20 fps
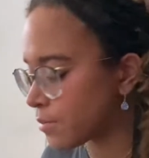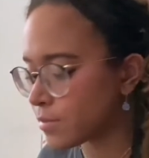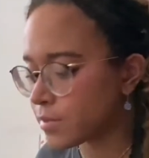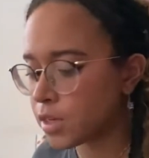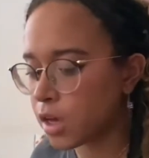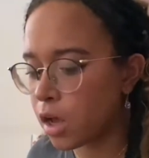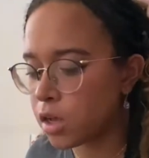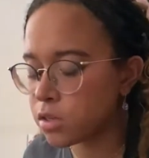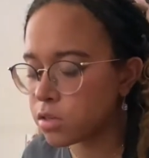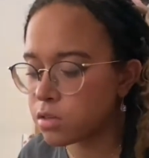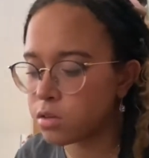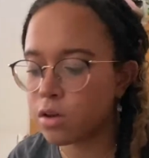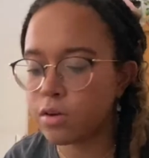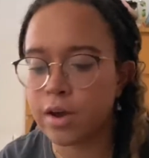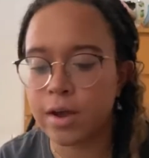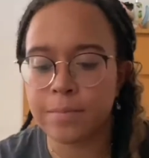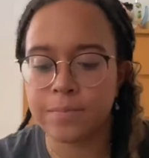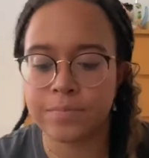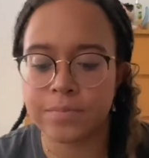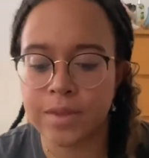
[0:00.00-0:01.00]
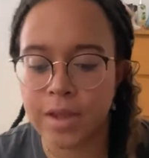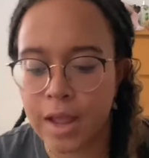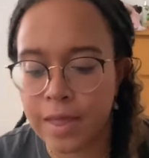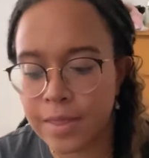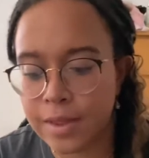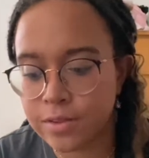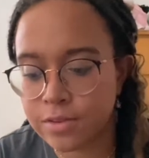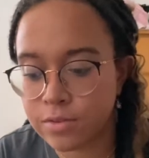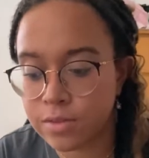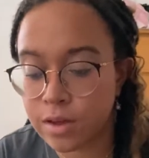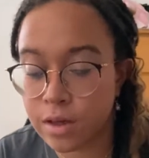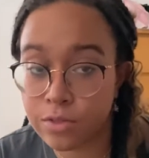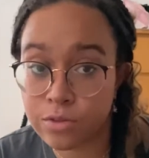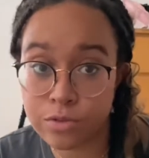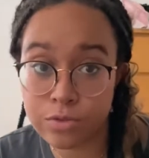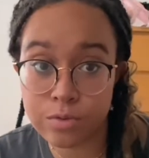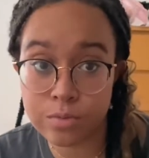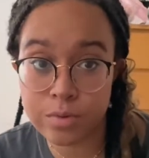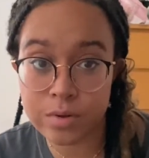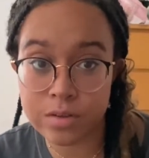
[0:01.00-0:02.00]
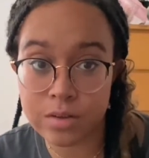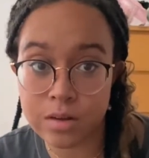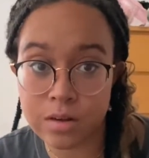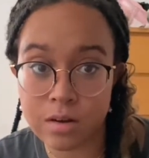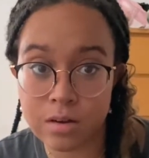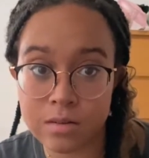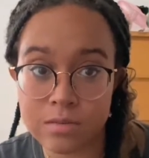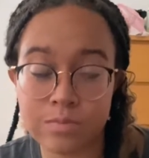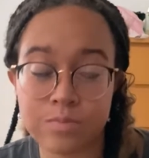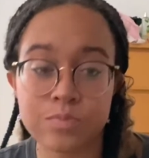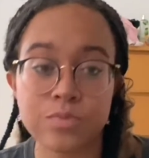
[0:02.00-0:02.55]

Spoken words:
Yes, okay. And then so the other 3 books I got,